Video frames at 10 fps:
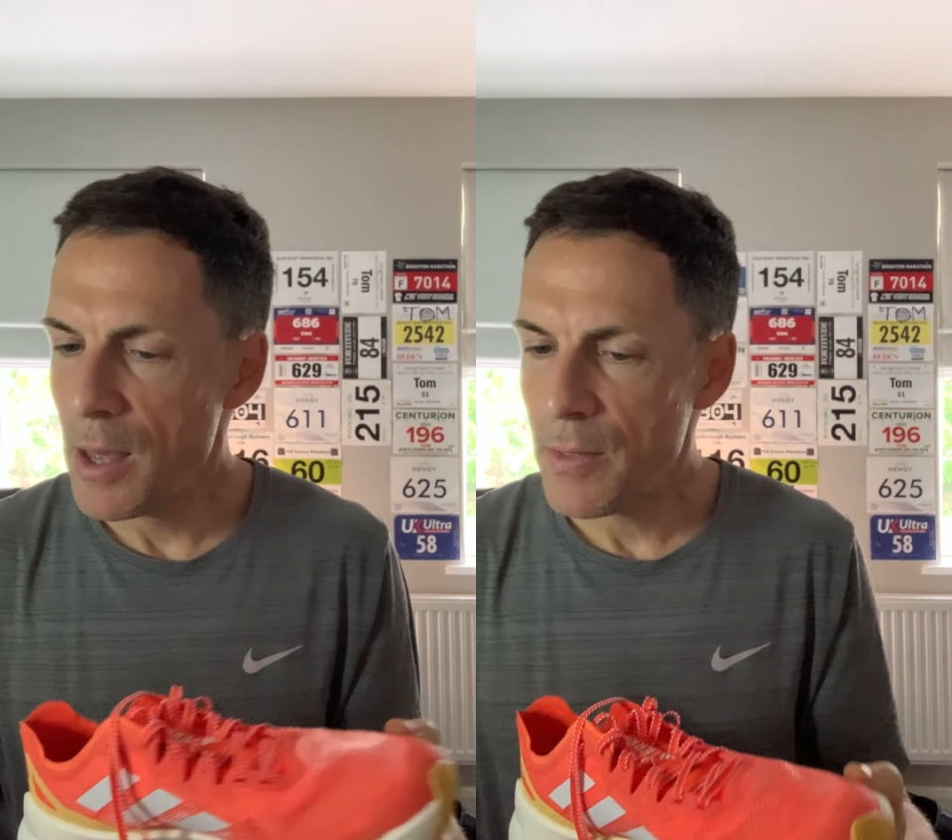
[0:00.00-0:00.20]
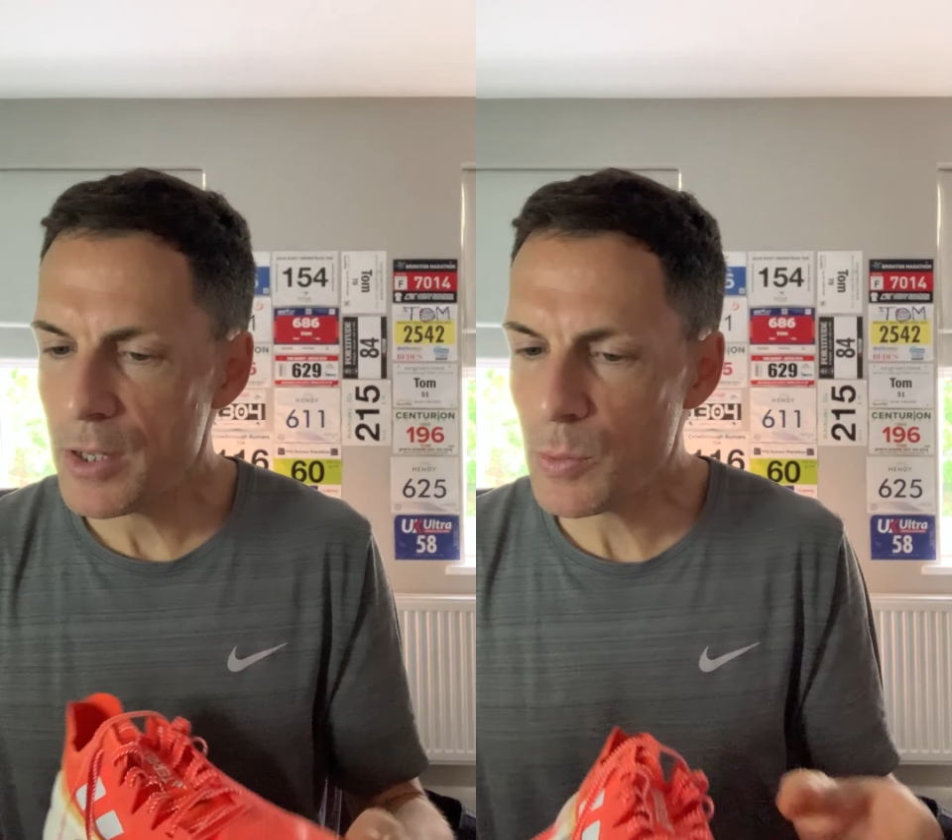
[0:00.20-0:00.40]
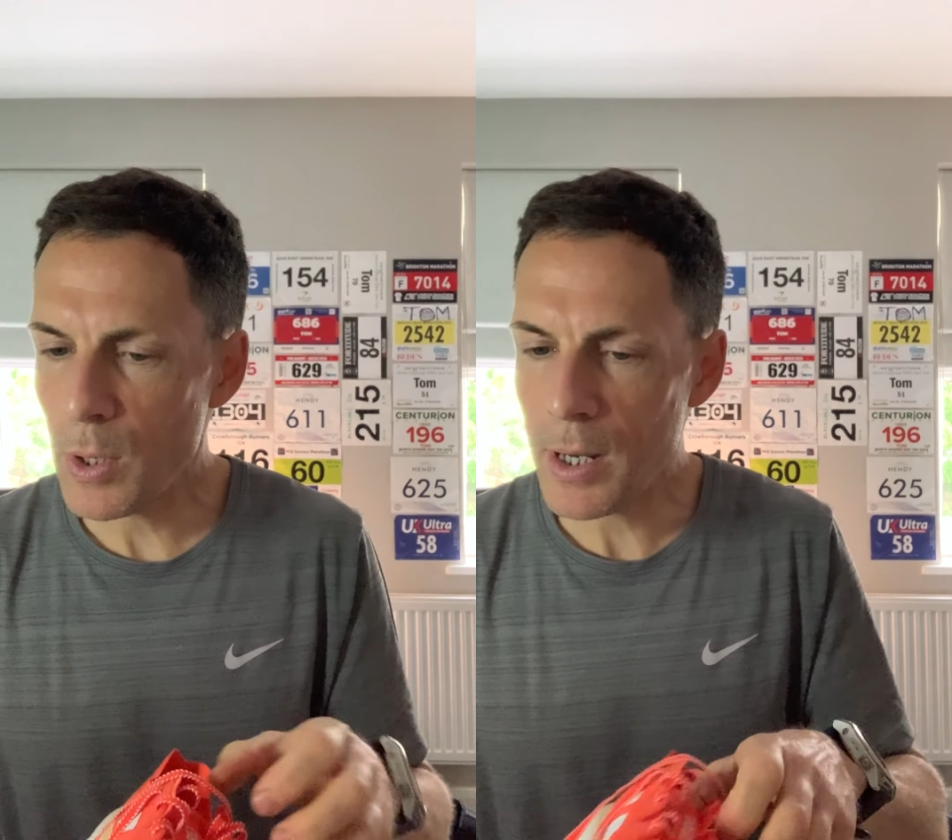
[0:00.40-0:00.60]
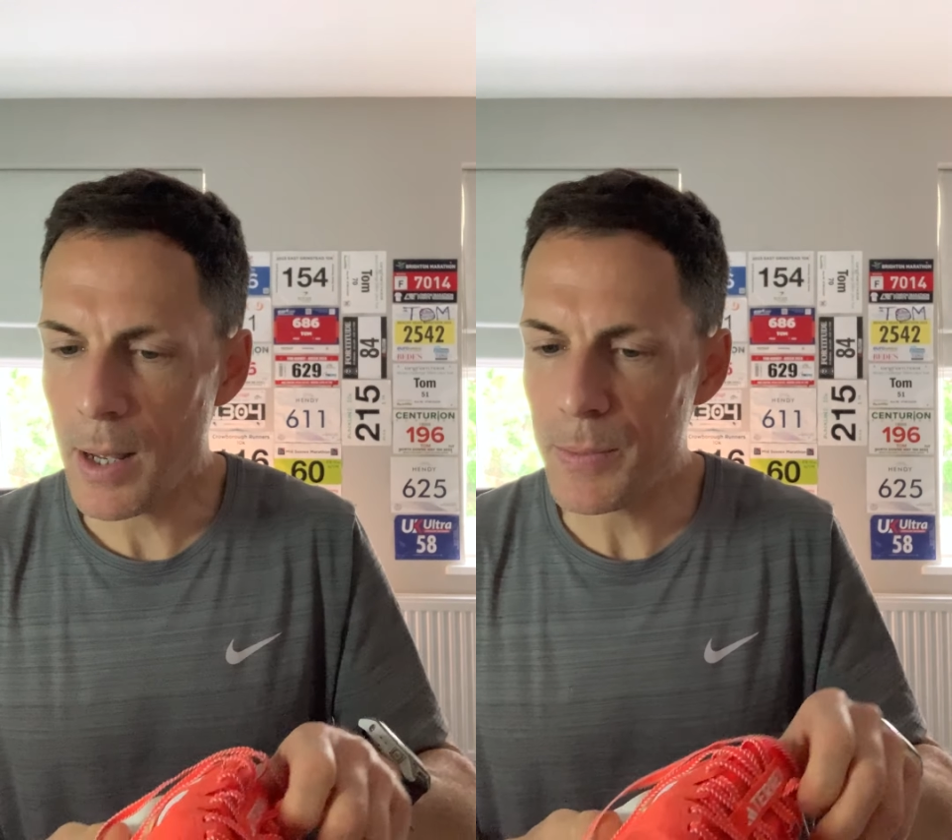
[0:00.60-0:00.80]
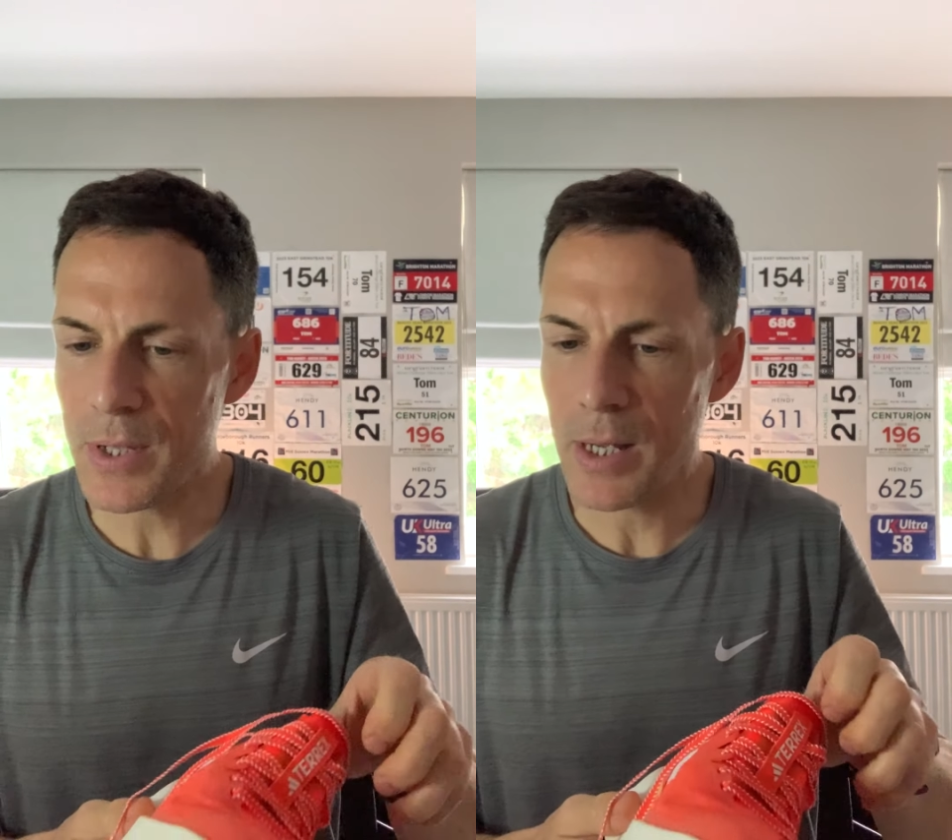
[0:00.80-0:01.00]
This one
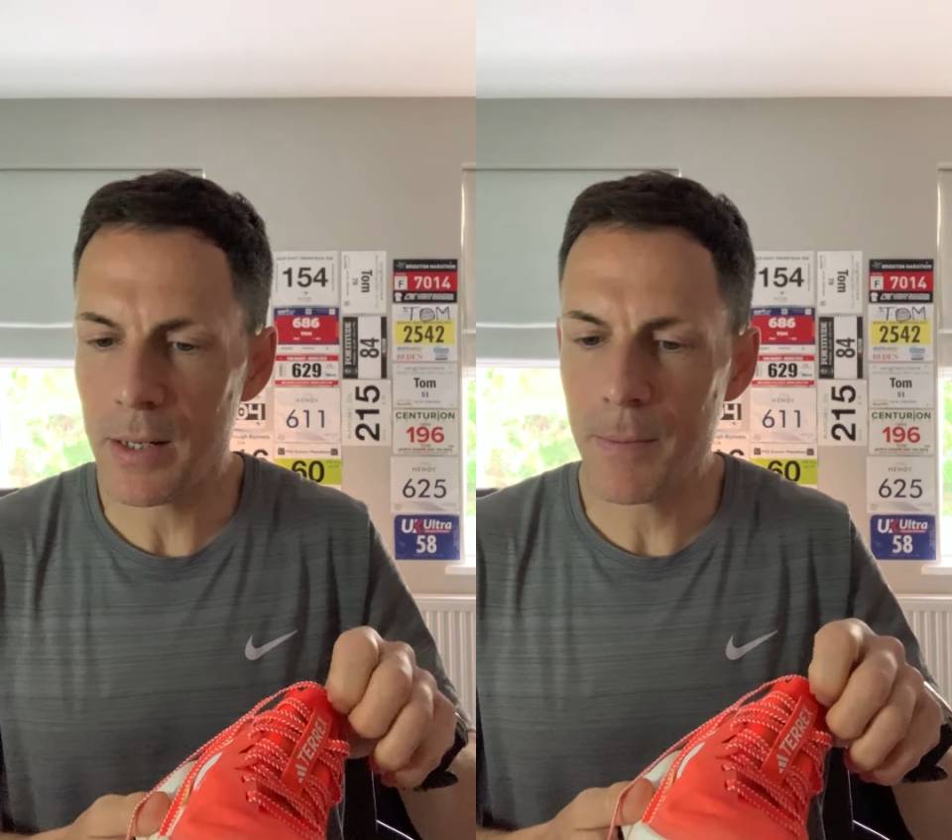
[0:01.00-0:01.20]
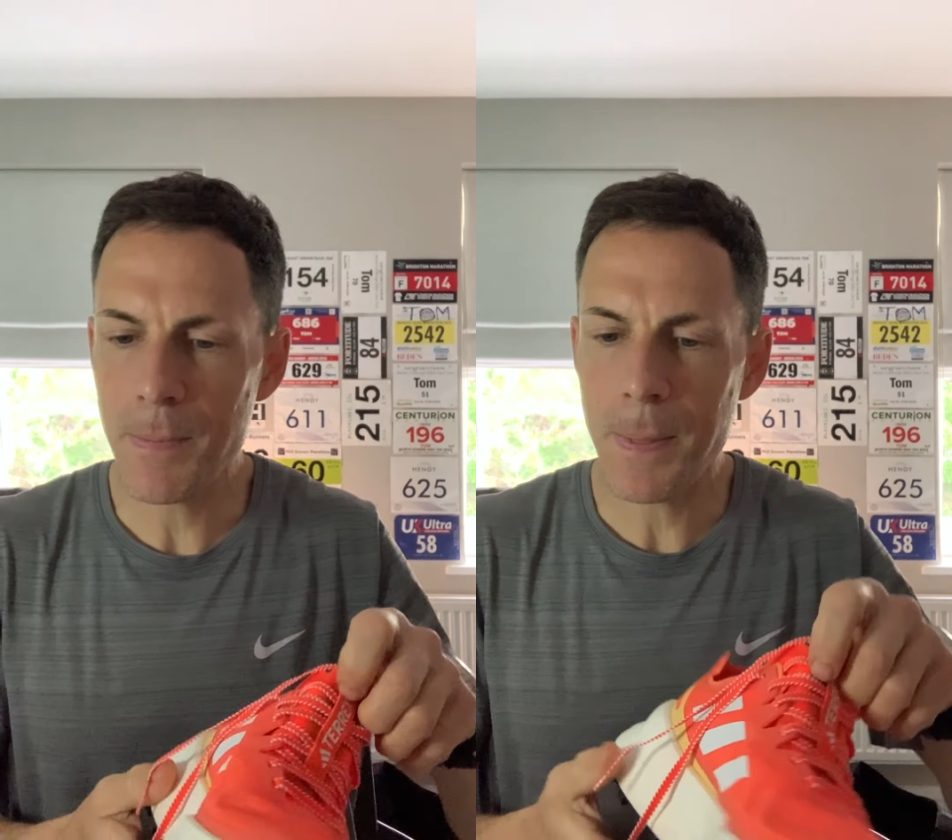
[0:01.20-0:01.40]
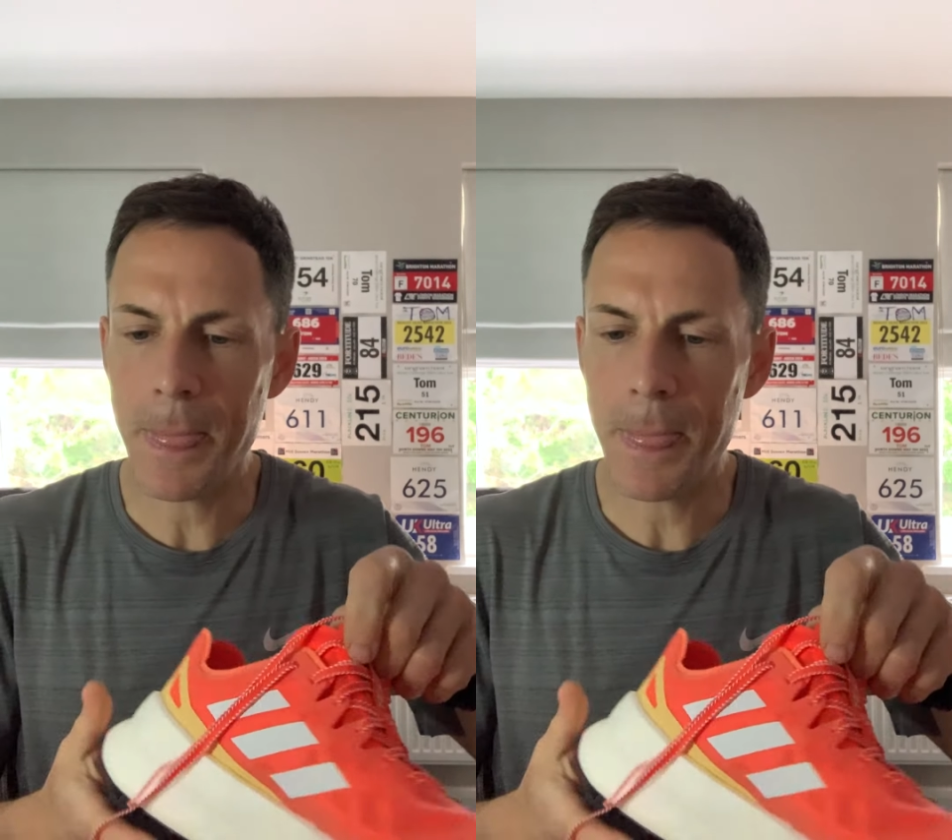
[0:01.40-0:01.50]
comes in